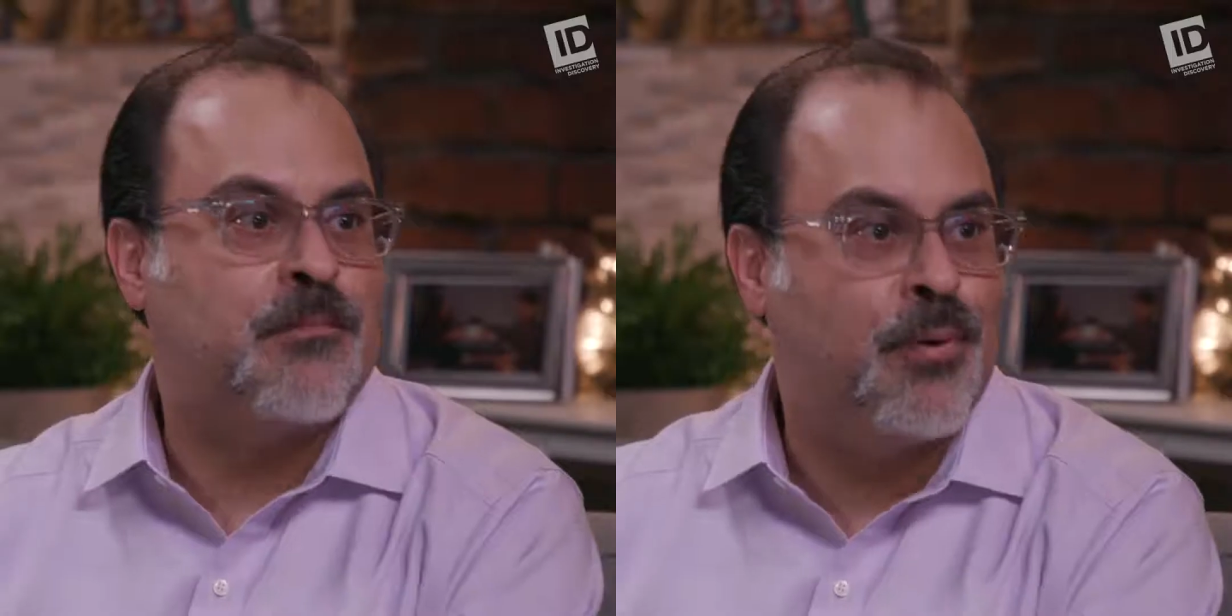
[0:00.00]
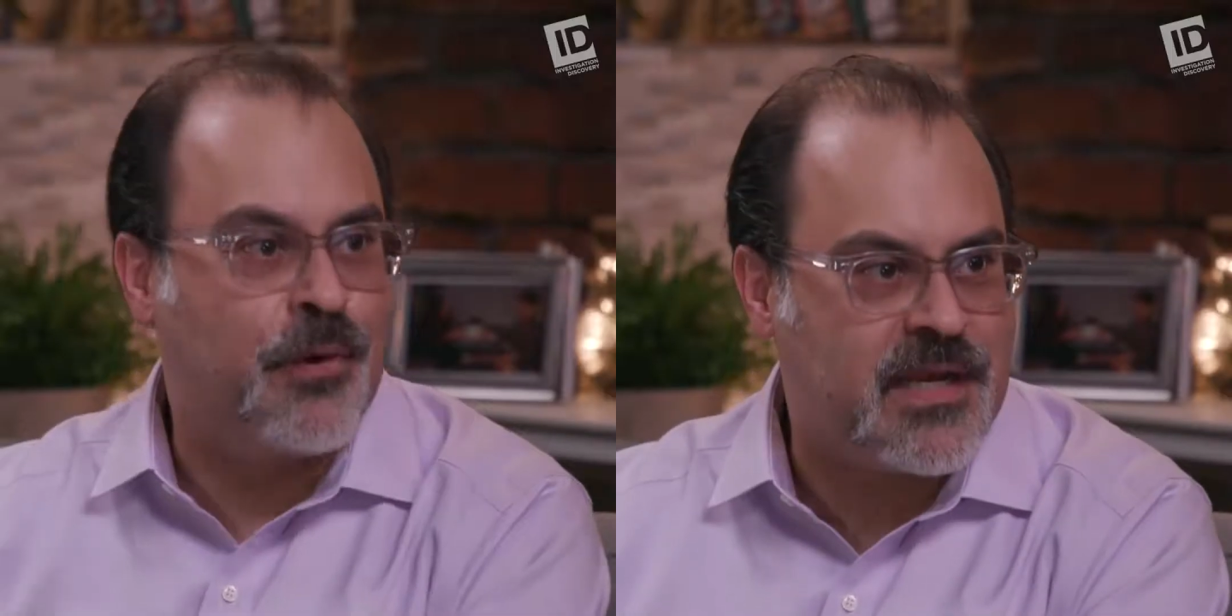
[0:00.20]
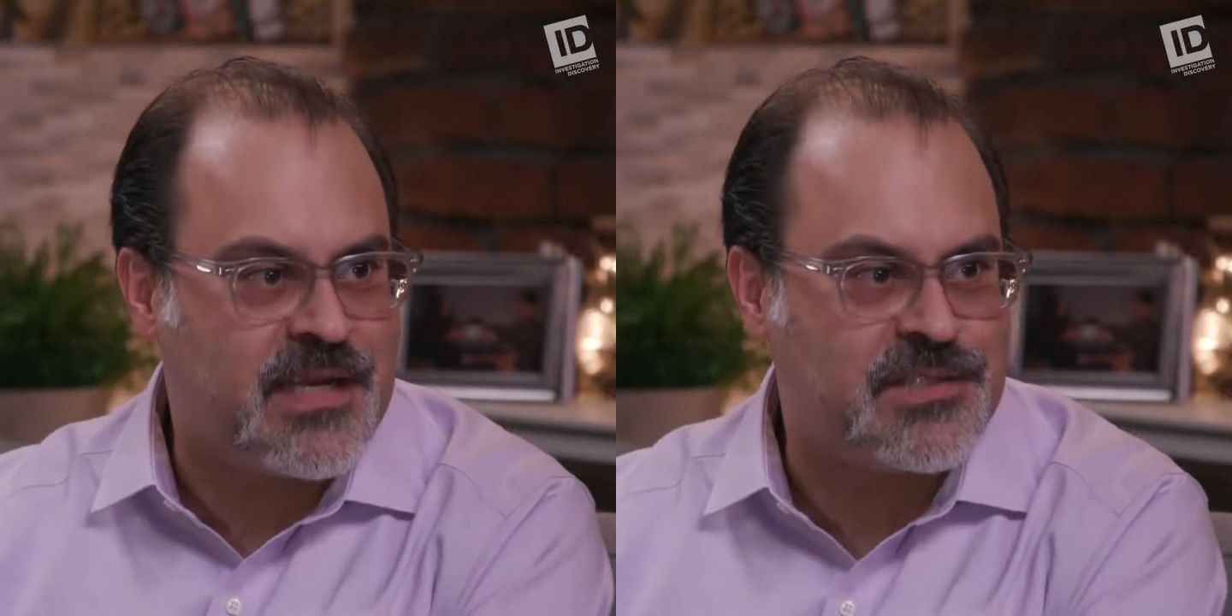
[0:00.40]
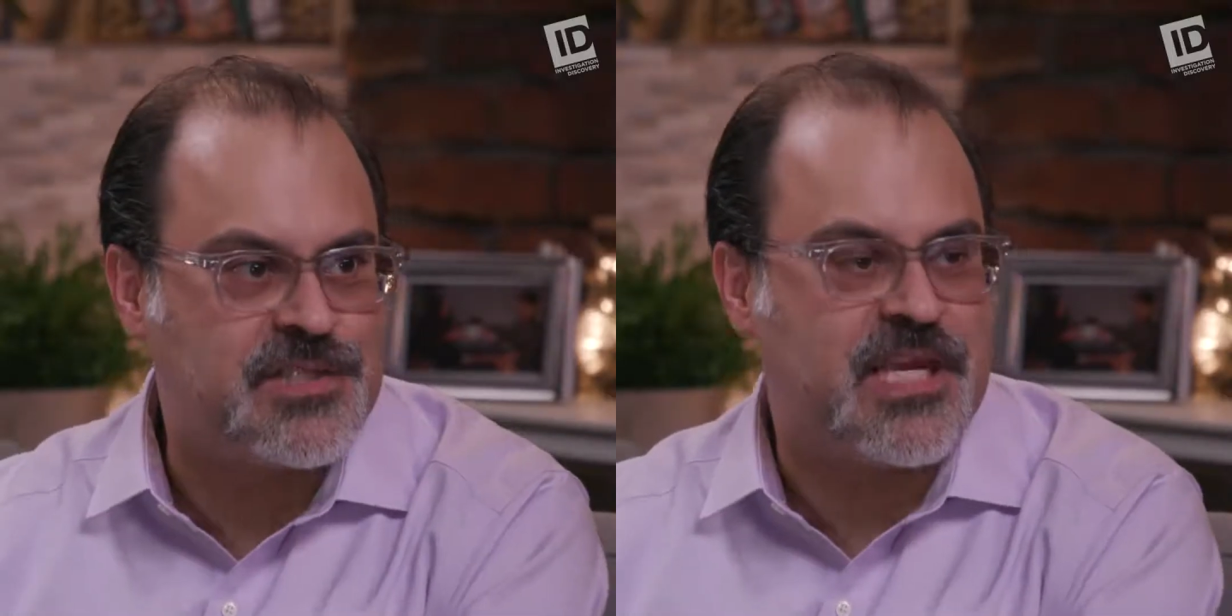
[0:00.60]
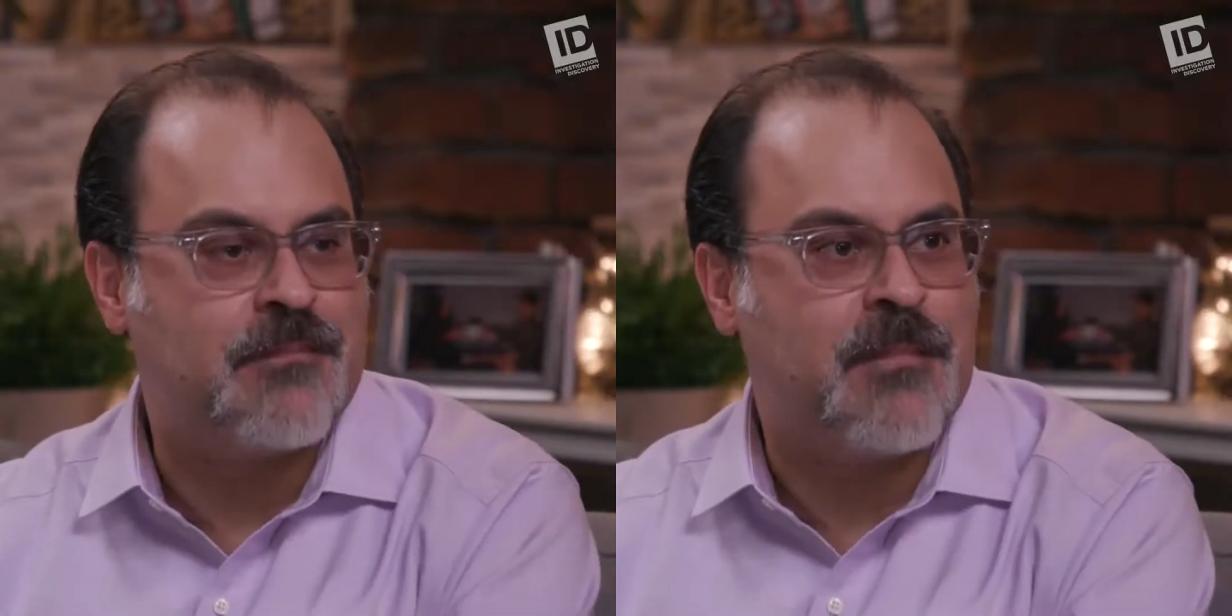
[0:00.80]
they put it in
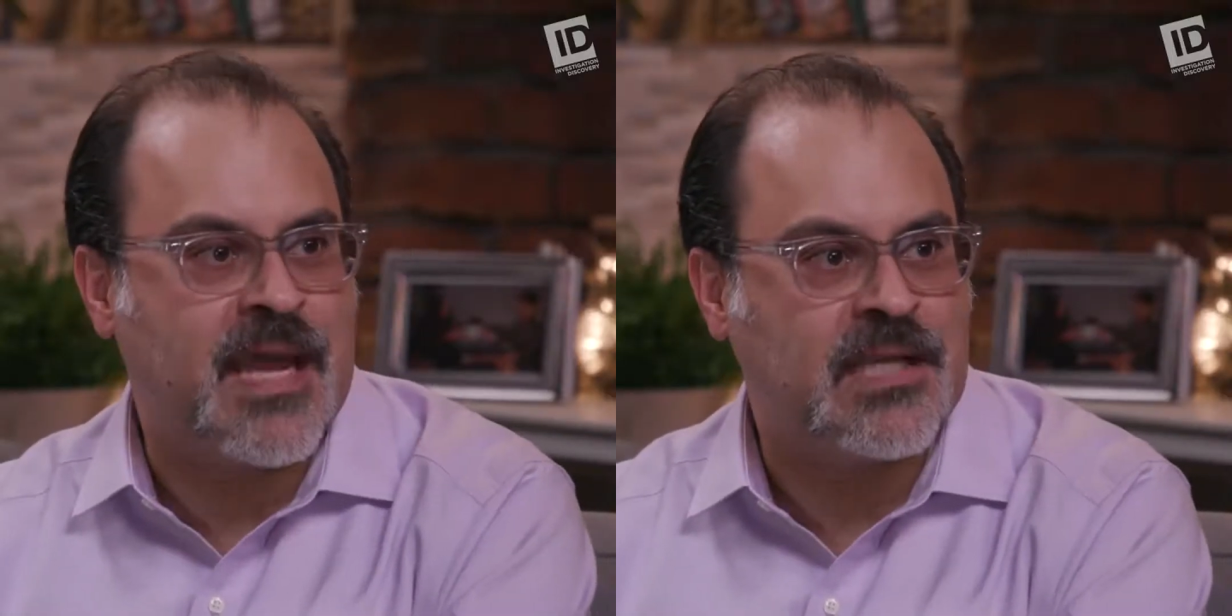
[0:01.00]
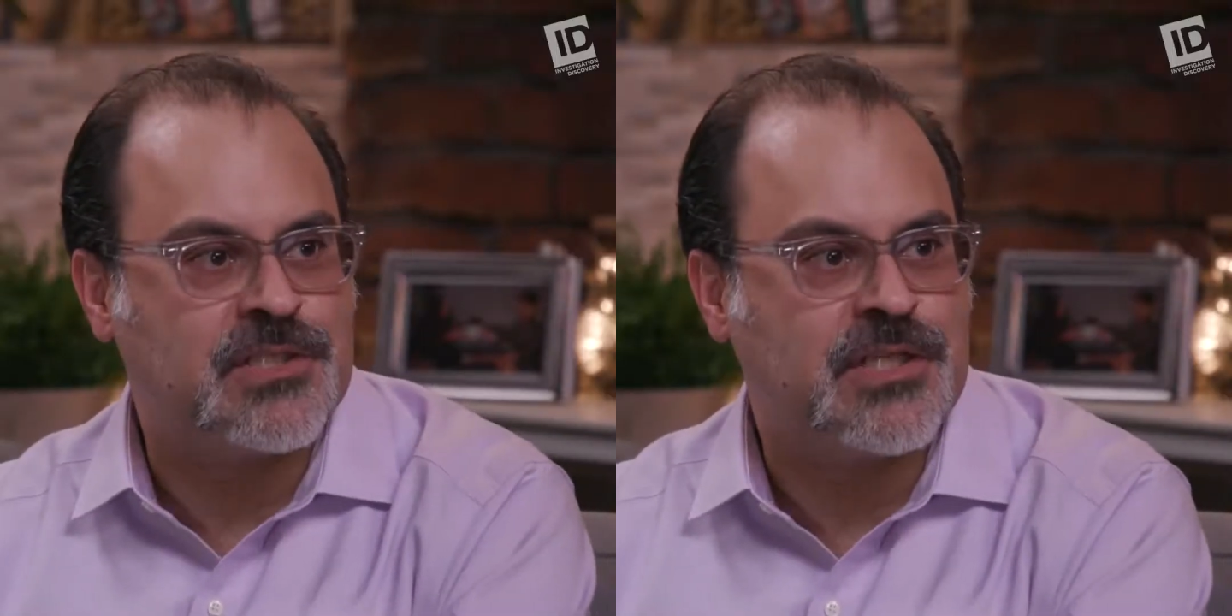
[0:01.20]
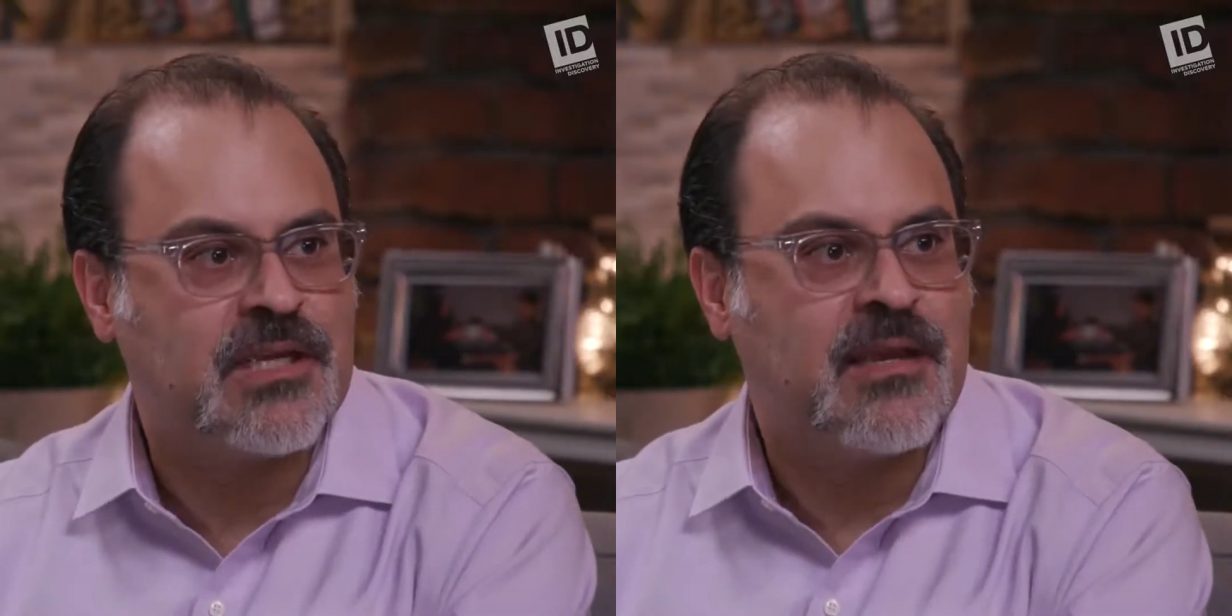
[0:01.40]
GEDmatch,